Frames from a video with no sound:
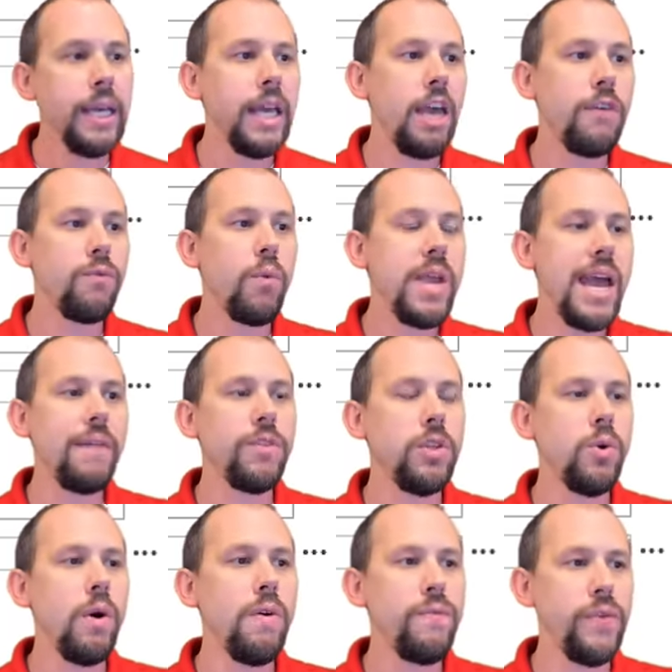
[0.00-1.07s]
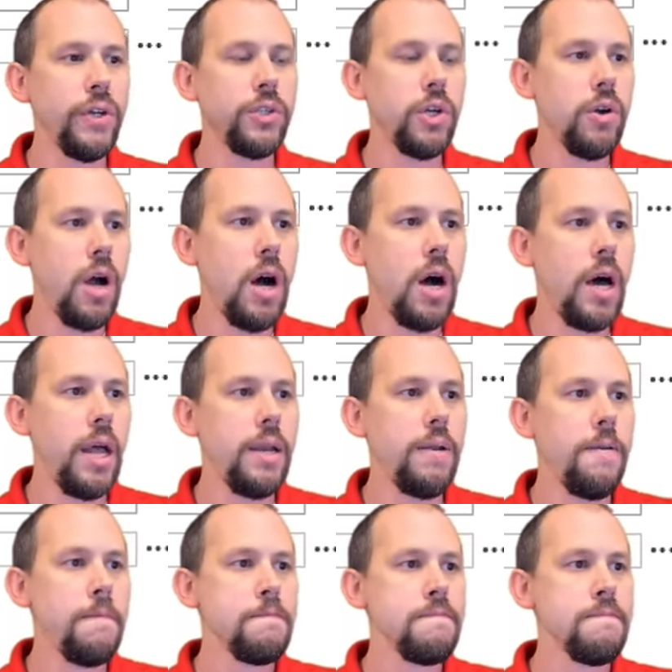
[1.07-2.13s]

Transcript: If we have to do a filter on